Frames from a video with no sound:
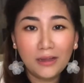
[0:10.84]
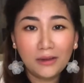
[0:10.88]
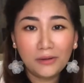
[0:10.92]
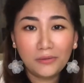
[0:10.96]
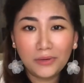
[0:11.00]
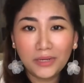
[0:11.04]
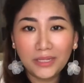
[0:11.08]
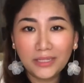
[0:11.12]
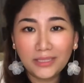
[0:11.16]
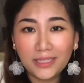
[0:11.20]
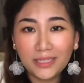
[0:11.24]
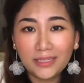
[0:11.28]

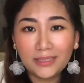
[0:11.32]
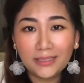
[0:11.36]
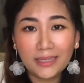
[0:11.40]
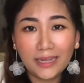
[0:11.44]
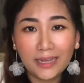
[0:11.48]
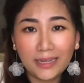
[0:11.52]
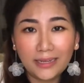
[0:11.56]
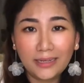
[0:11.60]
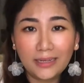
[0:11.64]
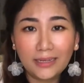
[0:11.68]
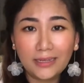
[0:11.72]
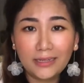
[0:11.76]
Raising
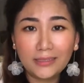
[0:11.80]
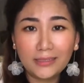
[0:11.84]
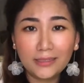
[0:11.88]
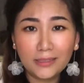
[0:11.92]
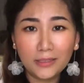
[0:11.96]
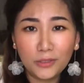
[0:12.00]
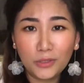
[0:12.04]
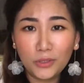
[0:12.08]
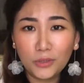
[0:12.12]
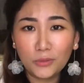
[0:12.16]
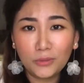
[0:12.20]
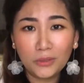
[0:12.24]
tiny little
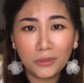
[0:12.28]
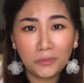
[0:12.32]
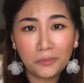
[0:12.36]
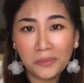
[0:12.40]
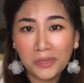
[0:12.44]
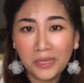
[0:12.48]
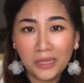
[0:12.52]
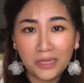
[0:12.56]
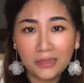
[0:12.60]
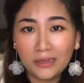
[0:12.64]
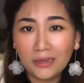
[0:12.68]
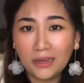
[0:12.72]
human
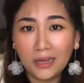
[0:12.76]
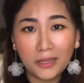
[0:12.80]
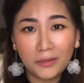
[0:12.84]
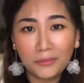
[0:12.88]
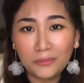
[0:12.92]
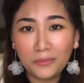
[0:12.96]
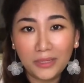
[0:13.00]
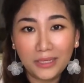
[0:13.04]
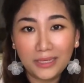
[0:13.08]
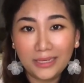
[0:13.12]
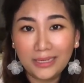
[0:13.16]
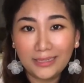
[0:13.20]
being can't
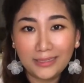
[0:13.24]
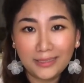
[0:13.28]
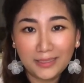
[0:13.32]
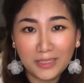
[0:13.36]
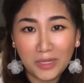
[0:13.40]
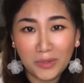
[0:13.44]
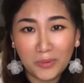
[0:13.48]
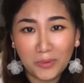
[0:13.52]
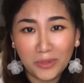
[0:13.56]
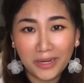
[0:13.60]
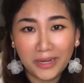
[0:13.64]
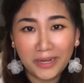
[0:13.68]
be
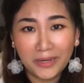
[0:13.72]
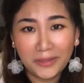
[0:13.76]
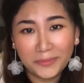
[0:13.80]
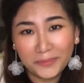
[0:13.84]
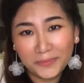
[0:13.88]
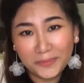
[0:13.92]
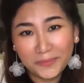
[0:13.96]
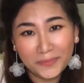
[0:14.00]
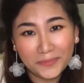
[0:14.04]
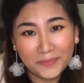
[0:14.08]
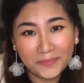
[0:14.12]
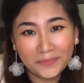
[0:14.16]
easy, right?
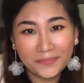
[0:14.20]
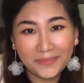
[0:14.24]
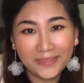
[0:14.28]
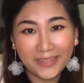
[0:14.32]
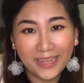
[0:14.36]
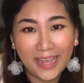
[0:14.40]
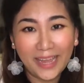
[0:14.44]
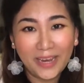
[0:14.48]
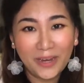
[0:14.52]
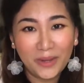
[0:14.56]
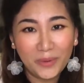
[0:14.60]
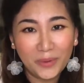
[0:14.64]

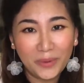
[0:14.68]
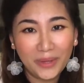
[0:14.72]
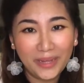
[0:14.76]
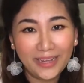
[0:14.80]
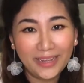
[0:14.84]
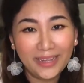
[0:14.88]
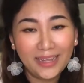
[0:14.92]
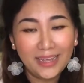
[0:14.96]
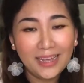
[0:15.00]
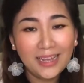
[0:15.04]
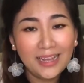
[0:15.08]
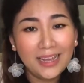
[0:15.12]

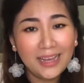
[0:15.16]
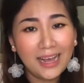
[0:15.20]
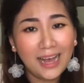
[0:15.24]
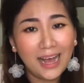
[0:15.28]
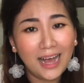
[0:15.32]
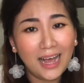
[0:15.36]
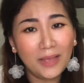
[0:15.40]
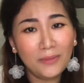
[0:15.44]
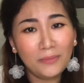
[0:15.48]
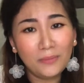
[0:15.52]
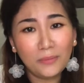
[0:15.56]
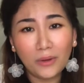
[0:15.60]
Anyway,
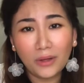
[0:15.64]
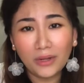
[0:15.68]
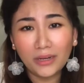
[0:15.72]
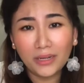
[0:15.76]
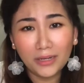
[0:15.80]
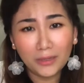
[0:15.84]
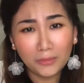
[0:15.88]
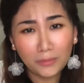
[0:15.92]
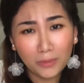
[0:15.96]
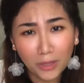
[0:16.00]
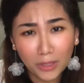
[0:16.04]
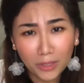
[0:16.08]
I'm
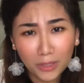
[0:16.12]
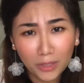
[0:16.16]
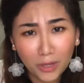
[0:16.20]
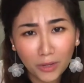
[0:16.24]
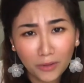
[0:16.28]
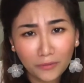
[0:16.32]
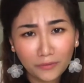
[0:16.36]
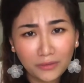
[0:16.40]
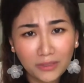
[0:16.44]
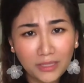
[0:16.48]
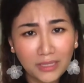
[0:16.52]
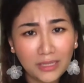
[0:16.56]
bothered about a lot
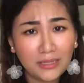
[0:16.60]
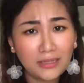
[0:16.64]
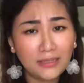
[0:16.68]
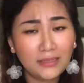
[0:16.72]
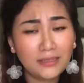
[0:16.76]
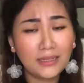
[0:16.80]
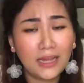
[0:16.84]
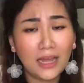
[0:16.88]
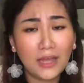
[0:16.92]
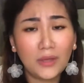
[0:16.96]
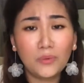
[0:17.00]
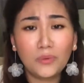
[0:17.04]
of
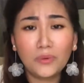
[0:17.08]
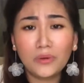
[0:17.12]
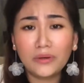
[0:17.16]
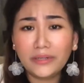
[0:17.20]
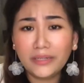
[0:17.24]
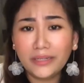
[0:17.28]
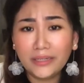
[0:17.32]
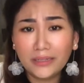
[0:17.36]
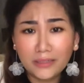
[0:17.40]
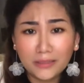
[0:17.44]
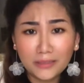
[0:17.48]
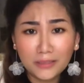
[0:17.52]
things. I
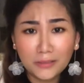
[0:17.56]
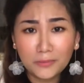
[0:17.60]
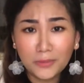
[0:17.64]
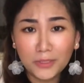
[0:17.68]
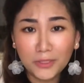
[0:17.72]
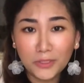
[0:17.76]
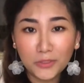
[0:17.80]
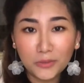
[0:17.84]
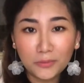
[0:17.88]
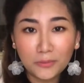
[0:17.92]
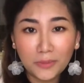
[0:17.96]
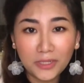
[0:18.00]
worry a little
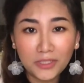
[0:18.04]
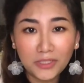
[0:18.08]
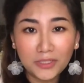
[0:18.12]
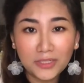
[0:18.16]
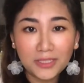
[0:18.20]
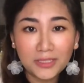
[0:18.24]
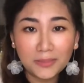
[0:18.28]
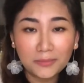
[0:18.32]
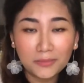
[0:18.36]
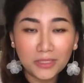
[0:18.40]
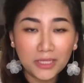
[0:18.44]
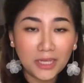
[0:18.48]
bit too much
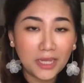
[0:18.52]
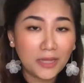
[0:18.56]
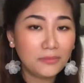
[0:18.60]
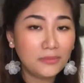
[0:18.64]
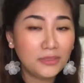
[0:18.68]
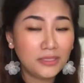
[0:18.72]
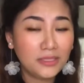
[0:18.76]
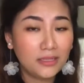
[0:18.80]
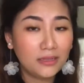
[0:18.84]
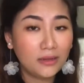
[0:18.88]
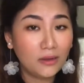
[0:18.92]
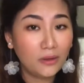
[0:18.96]
sometimes,
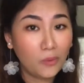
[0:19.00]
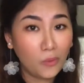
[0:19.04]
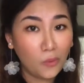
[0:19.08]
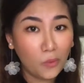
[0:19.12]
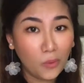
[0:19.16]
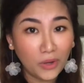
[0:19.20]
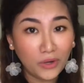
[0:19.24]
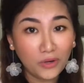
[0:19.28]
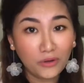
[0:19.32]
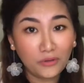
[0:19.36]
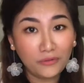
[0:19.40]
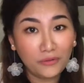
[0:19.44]

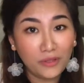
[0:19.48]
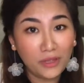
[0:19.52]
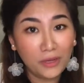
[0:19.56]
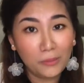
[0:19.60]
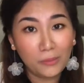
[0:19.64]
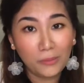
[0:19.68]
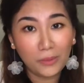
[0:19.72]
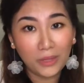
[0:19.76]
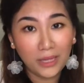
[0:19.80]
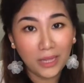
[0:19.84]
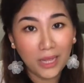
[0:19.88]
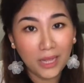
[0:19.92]
one of
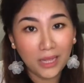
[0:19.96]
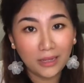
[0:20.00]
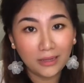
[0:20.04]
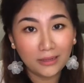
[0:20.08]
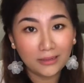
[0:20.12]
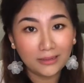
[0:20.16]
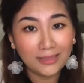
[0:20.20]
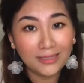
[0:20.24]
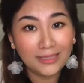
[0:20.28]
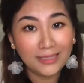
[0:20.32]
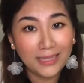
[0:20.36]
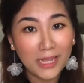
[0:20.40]
it
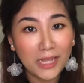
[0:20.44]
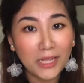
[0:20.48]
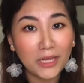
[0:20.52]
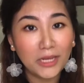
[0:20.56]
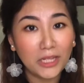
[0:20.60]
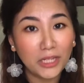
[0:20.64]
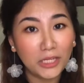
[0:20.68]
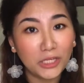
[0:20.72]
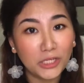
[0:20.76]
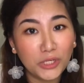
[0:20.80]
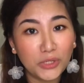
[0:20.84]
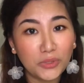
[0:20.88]
being skin
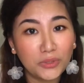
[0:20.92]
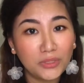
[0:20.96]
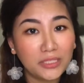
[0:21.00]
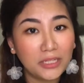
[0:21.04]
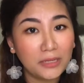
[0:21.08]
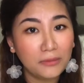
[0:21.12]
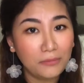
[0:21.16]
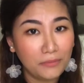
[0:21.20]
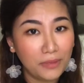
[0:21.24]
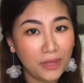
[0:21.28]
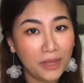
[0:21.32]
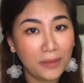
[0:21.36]
issues
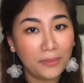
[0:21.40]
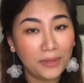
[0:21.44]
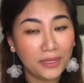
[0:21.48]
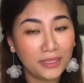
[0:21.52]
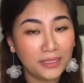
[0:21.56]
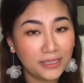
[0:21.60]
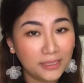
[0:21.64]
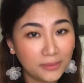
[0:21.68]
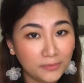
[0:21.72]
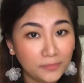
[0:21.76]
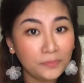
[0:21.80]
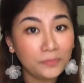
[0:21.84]
in babies.
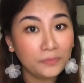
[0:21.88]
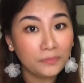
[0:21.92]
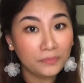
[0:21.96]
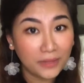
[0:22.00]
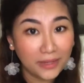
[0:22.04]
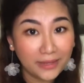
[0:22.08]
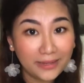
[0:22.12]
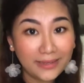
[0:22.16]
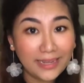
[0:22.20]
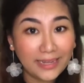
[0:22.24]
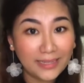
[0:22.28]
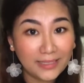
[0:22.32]

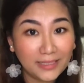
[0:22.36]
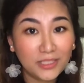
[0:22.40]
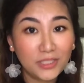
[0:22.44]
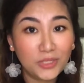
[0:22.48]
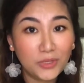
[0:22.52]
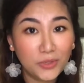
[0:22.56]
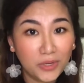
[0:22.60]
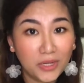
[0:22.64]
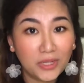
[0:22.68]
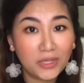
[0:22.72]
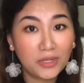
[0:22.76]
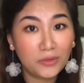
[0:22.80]
Yes,
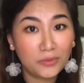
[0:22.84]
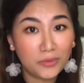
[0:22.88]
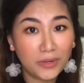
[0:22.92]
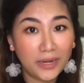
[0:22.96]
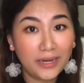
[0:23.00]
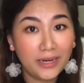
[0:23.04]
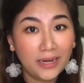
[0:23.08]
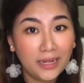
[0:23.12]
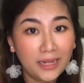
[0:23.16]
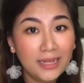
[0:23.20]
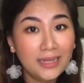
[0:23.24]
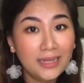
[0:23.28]
you heard it right.